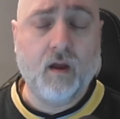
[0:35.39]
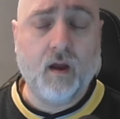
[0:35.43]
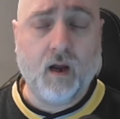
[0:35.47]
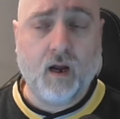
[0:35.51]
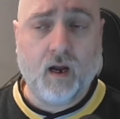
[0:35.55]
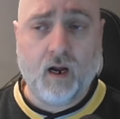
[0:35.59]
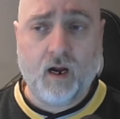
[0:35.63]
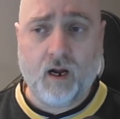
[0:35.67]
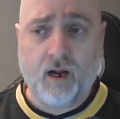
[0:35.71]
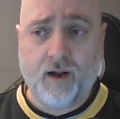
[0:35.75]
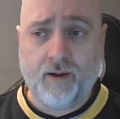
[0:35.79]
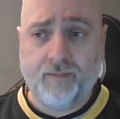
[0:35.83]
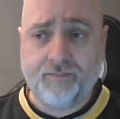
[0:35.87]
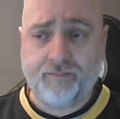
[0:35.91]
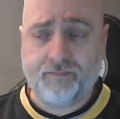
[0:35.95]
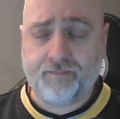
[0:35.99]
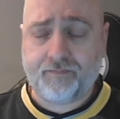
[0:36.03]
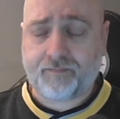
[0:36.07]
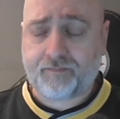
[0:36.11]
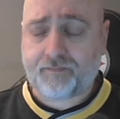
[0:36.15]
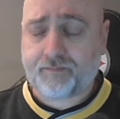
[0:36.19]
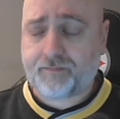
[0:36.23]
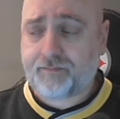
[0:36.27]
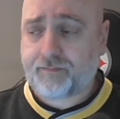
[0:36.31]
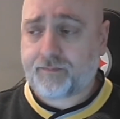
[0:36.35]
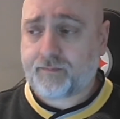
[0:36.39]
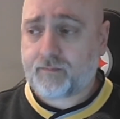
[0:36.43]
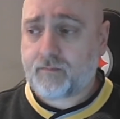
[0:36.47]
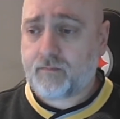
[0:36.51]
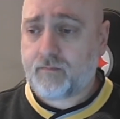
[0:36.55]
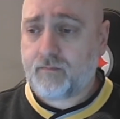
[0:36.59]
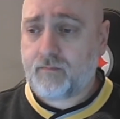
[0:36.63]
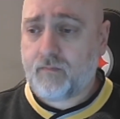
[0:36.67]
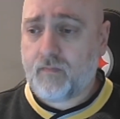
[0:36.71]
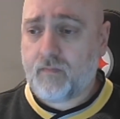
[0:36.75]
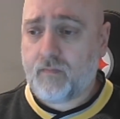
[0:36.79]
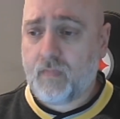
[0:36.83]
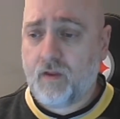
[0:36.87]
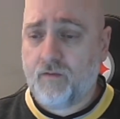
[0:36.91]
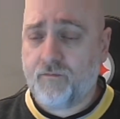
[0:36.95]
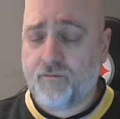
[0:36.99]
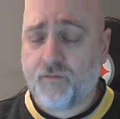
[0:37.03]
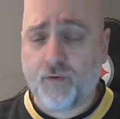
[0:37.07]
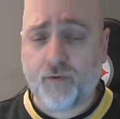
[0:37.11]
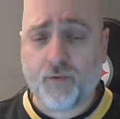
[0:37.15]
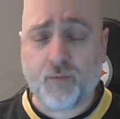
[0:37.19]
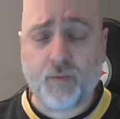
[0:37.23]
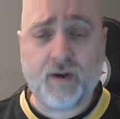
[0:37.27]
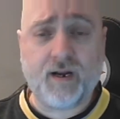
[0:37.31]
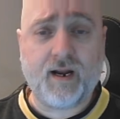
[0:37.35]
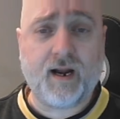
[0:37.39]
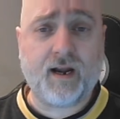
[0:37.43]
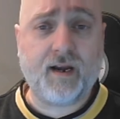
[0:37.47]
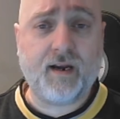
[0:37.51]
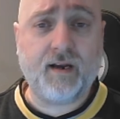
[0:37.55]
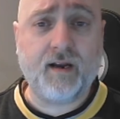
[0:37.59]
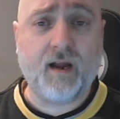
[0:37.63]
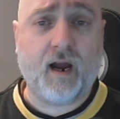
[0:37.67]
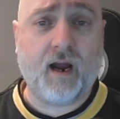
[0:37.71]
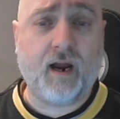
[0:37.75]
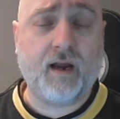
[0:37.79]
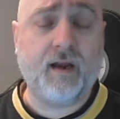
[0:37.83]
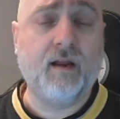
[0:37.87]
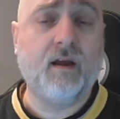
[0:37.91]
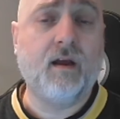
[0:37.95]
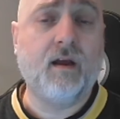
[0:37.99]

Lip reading: Um, for $399,